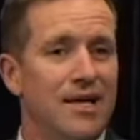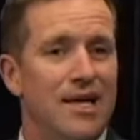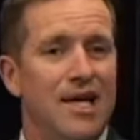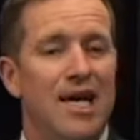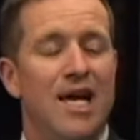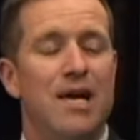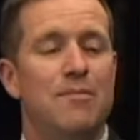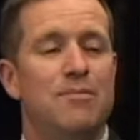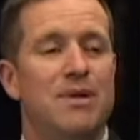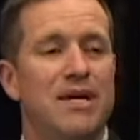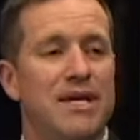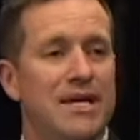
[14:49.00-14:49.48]

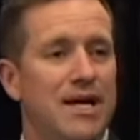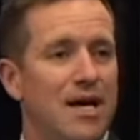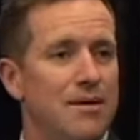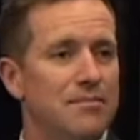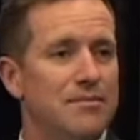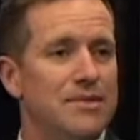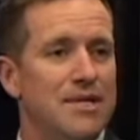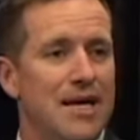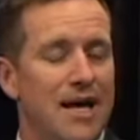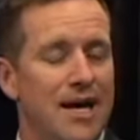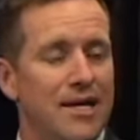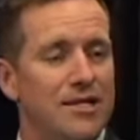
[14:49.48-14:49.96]
It
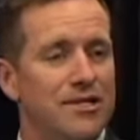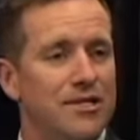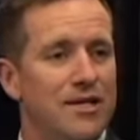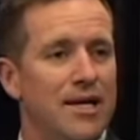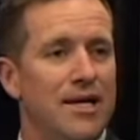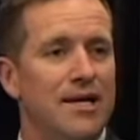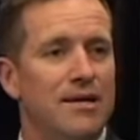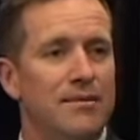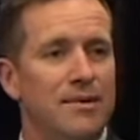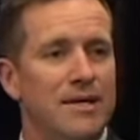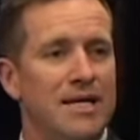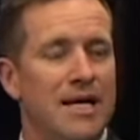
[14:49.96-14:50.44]
becomes
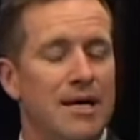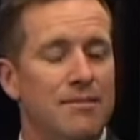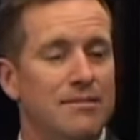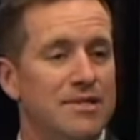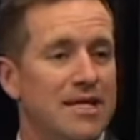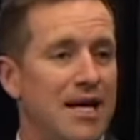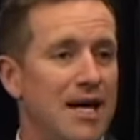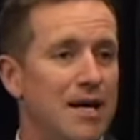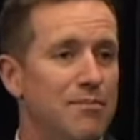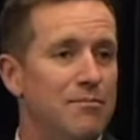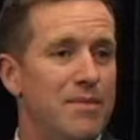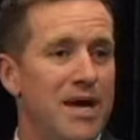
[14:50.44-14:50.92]

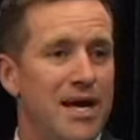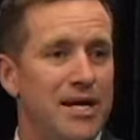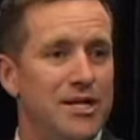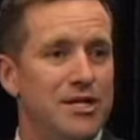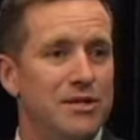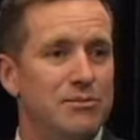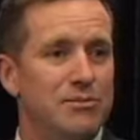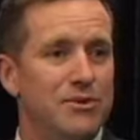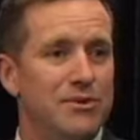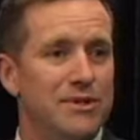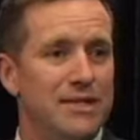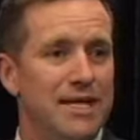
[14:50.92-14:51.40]

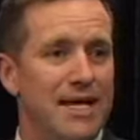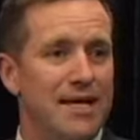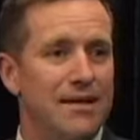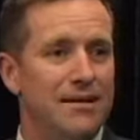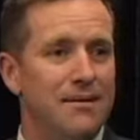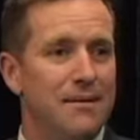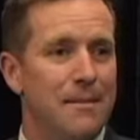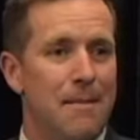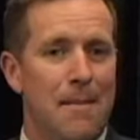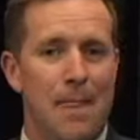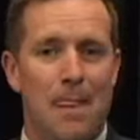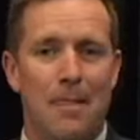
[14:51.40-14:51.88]
unmanageable
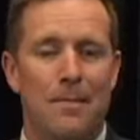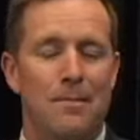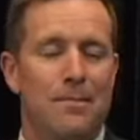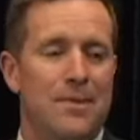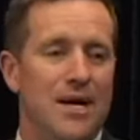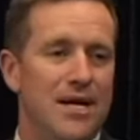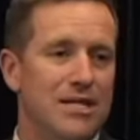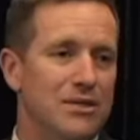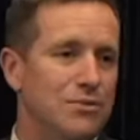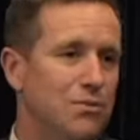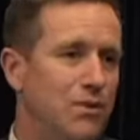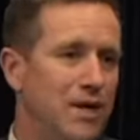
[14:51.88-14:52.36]
debt.
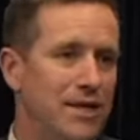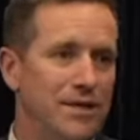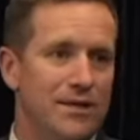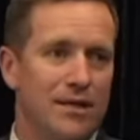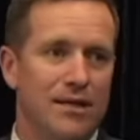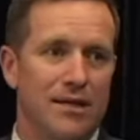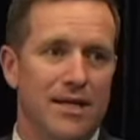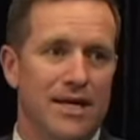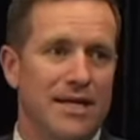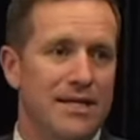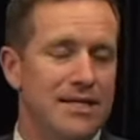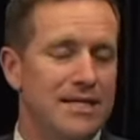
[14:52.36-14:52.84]
That's when
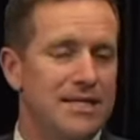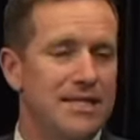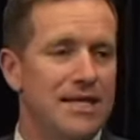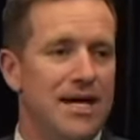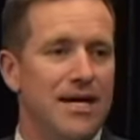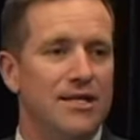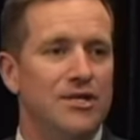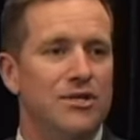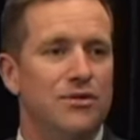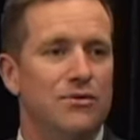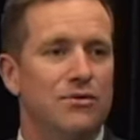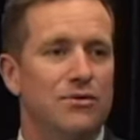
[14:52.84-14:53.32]
the letters
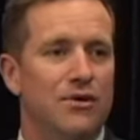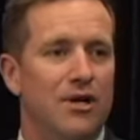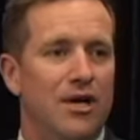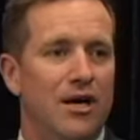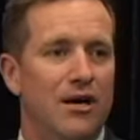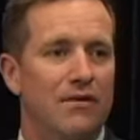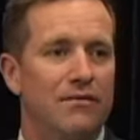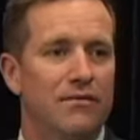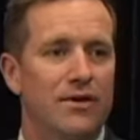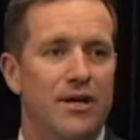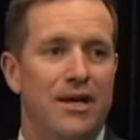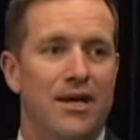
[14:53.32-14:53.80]
start to
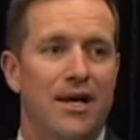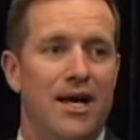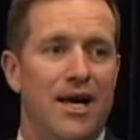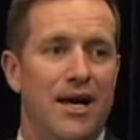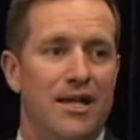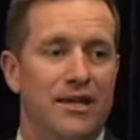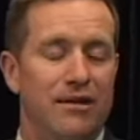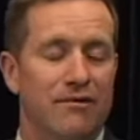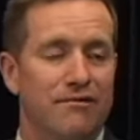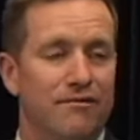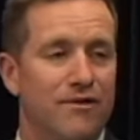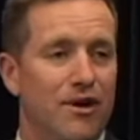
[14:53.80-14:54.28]
arrive
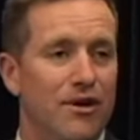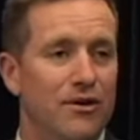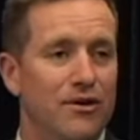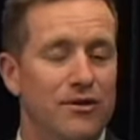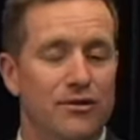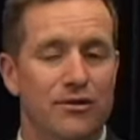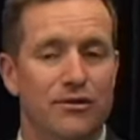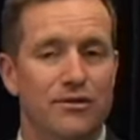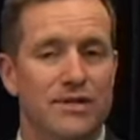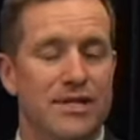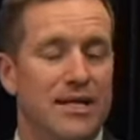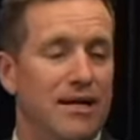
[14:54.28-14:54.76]
and the phone
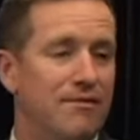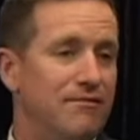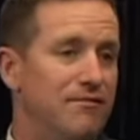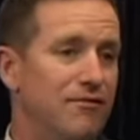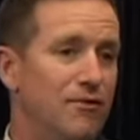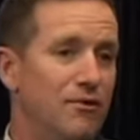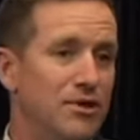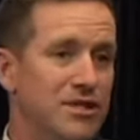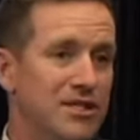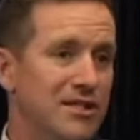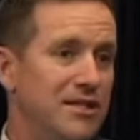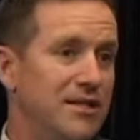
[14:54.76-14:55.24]
calls, and
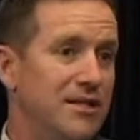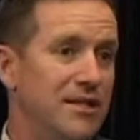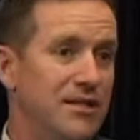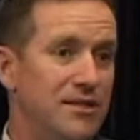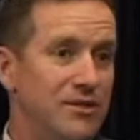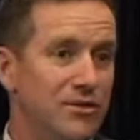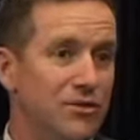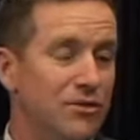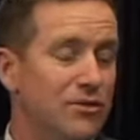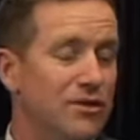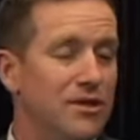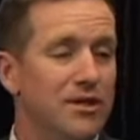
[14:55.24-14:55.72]
unfortunately
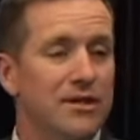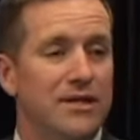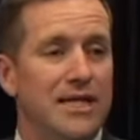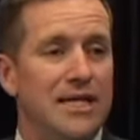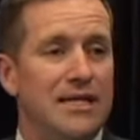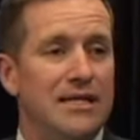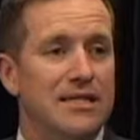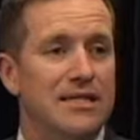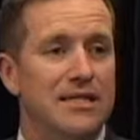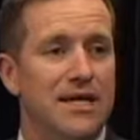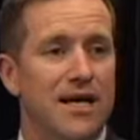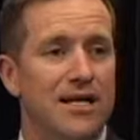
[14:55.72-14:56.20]
the door
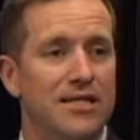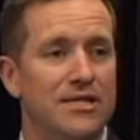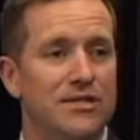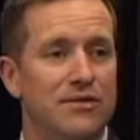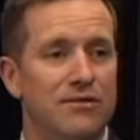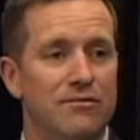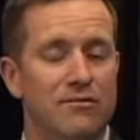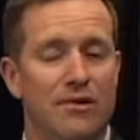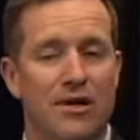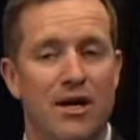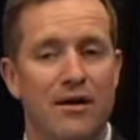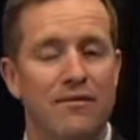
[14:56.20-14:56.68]
knocking starts
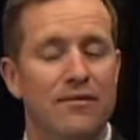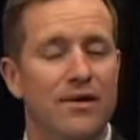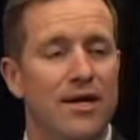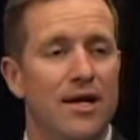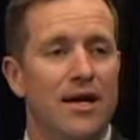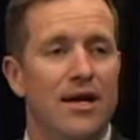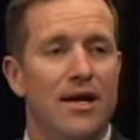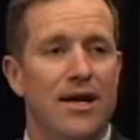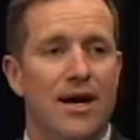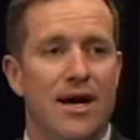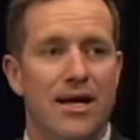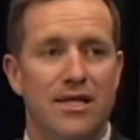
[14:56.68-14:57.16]
to arrive
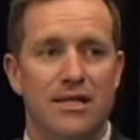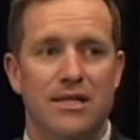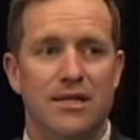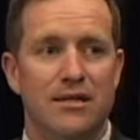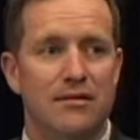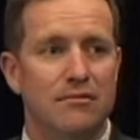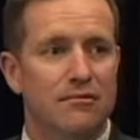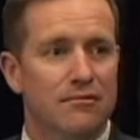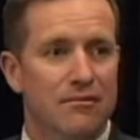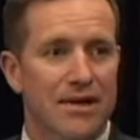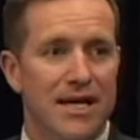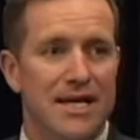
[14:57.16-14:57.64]

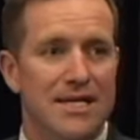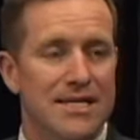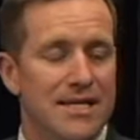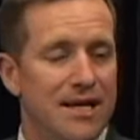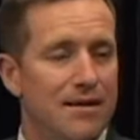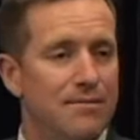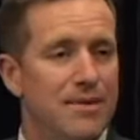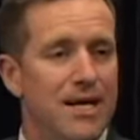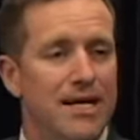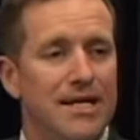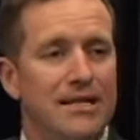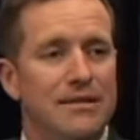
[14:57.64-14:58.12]
asking, where's
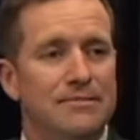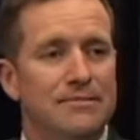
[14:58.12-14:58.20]
our money?